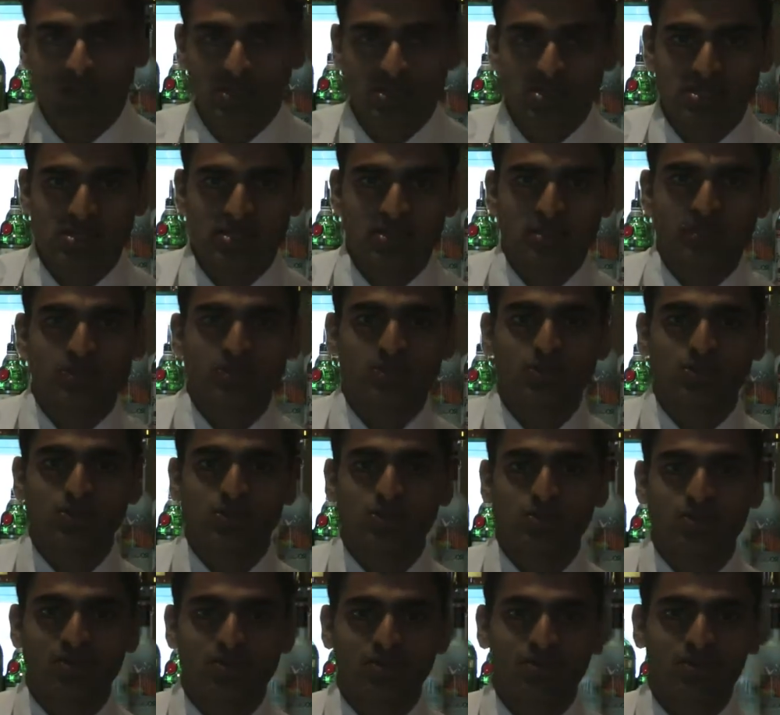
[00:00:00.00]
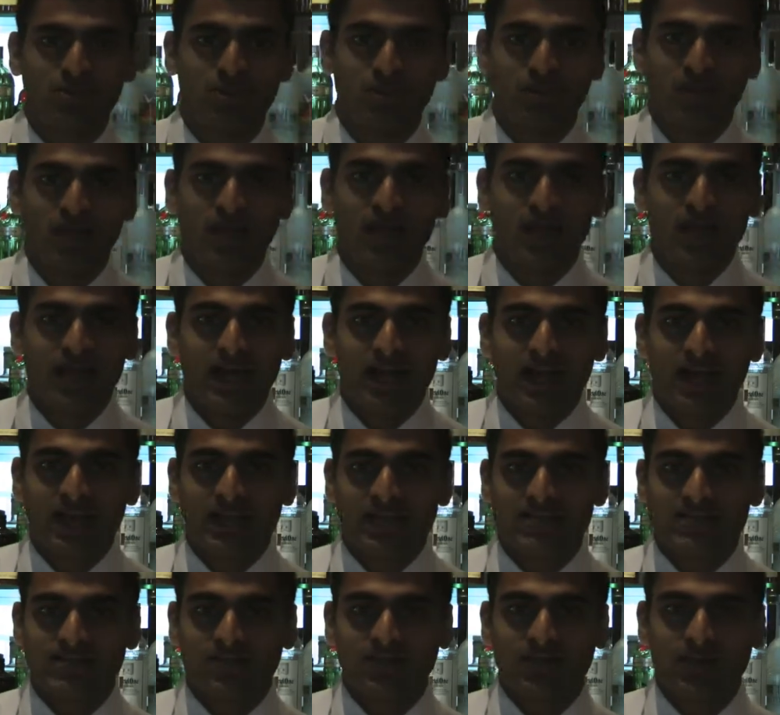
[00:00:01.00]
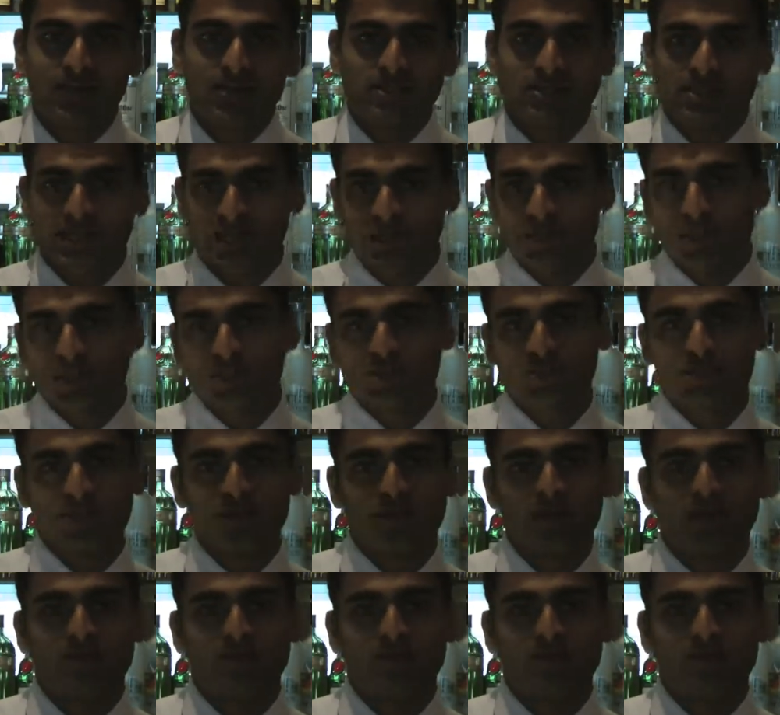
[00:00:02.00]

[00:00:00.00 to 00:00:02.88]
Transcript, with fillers: this, as I've told you before. And as ever, guys, keep watching the